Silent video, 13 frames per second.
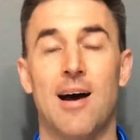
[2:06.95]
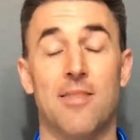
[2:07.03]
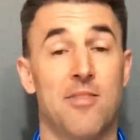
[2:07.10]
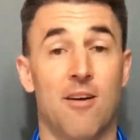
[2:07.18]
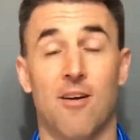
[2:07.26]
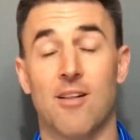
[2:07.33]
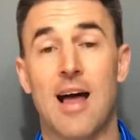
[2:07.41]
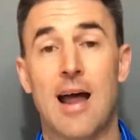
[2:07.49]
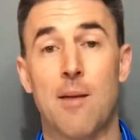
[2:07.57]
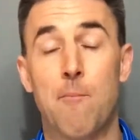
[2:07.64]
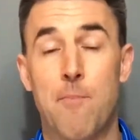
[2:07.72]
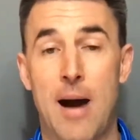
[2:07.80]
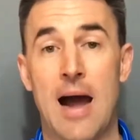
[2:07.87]
There are a lot
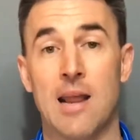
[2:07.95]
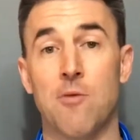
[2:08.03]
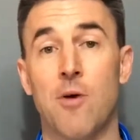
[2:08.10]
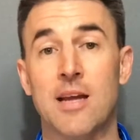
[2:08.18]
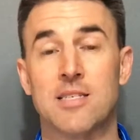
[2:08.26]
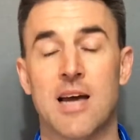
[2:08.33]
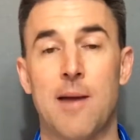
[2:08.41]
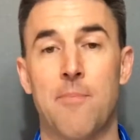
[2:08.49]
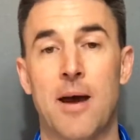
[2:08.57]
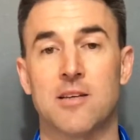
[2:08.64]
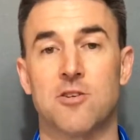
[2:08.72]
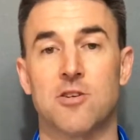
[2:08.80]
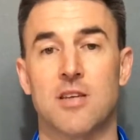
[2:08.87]
of body weight type
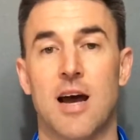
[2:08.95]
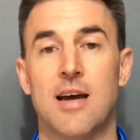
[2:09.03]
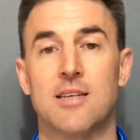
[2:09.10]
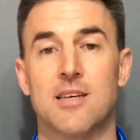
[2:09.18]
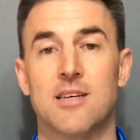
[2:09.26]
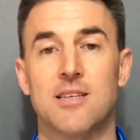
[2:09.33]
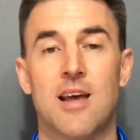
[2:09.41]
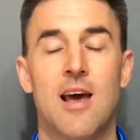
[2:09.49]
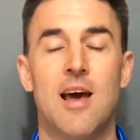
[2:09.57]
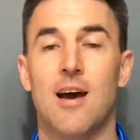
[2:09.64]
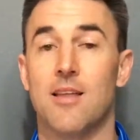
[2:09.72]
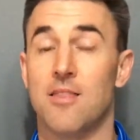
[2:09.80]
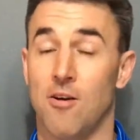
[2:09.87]
exercises.
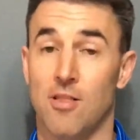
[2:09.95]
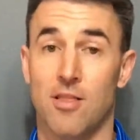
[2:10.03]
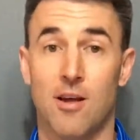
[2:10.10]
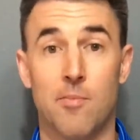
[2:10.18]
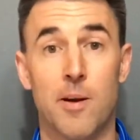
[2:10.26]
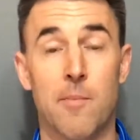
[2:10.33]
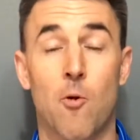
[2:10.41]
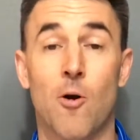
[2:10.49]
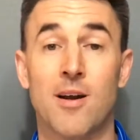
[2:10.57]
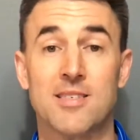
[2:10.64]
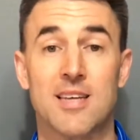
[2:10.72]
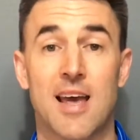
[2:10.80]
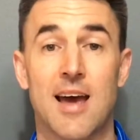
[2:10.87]
They're a little bit more
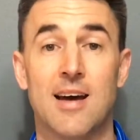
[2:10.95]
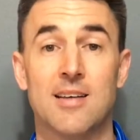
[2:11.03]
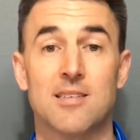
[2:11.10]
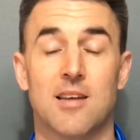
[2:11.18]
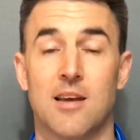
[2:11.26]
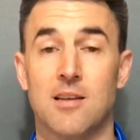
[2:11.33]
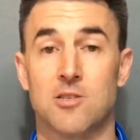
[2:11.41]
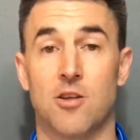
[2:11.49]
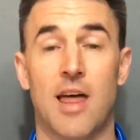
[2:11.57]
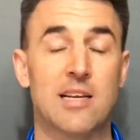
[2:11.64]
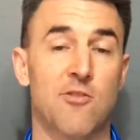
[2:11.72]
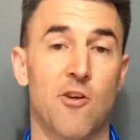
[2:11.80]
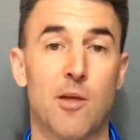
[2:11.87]
intense. And so
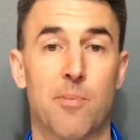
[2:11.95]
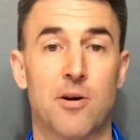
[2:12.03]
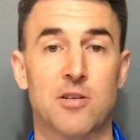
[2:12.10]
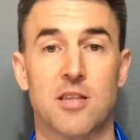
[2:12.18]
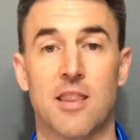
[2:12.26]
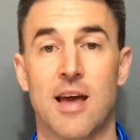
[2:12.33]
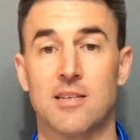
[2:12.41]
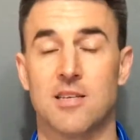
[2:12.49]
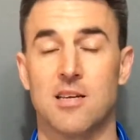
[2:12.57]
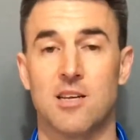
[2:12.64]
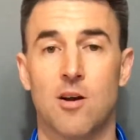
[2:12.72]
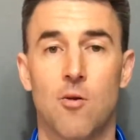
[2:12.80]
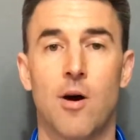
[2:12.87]
that's for the person that
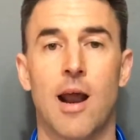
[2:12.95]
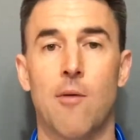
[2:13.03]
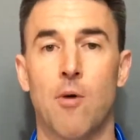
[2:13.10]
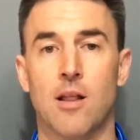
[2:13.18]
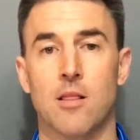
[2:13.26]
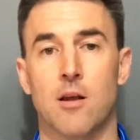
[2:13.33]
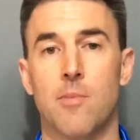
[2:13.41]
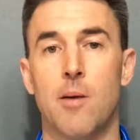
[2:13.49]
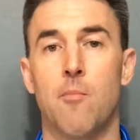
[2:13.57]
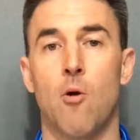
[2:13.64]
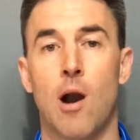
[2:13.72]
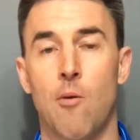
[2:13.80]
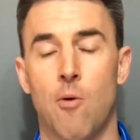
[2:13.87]
says, you know what, I want a little bit
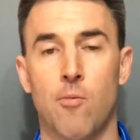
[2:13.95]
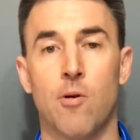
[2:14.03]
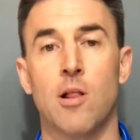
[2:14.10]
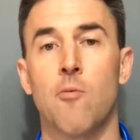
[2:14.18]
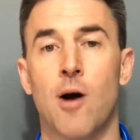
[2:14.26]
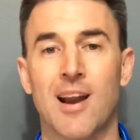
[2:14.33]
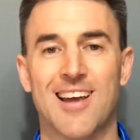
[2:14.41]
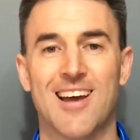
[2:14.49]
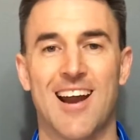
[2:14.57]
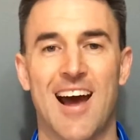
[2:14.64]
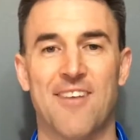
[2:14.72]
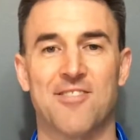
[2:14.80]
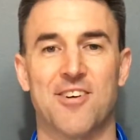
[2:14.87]
more. I really want to get
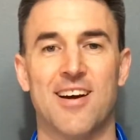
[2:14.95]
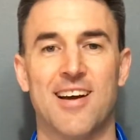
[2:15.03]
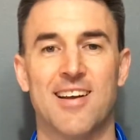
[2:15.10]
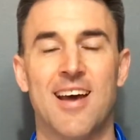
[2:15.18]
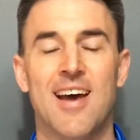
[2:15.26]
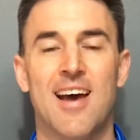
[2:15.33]
after it.